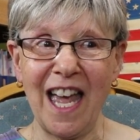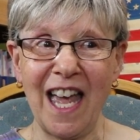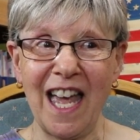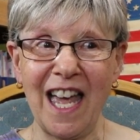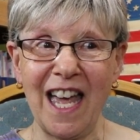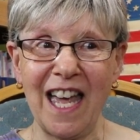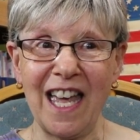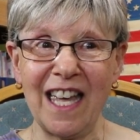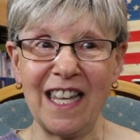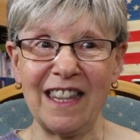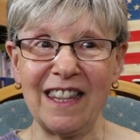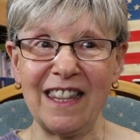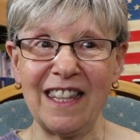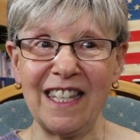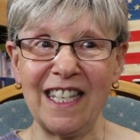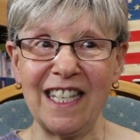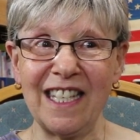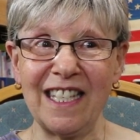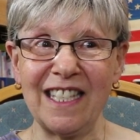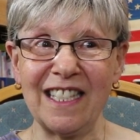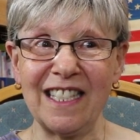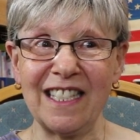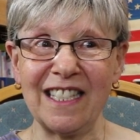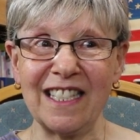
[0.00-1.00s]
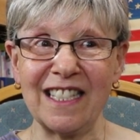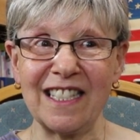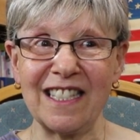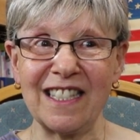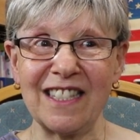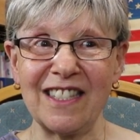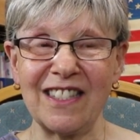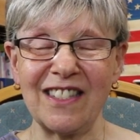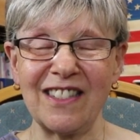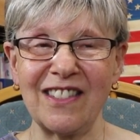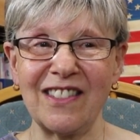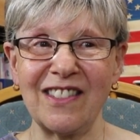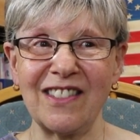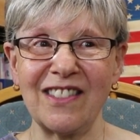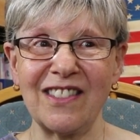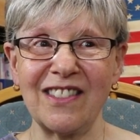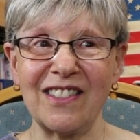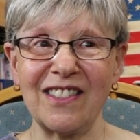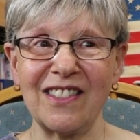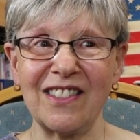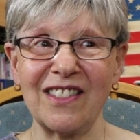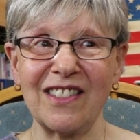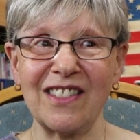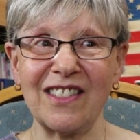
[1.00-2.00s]
I think
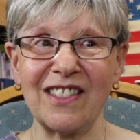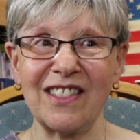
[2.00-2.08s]
it's